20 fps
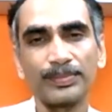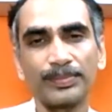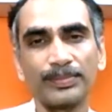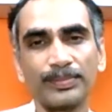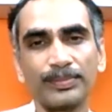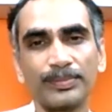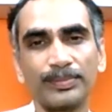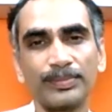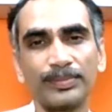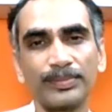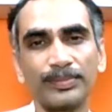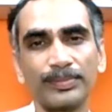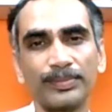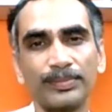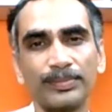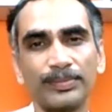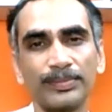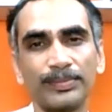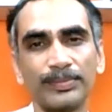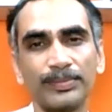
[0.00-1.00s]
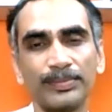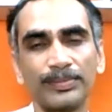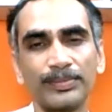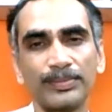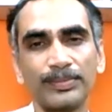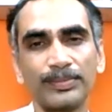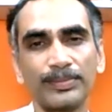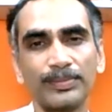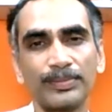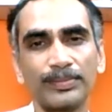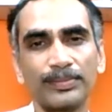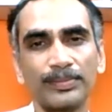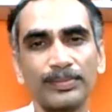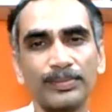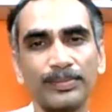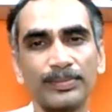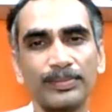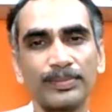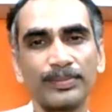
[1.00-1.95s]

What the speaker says: No one is speaking in this clip.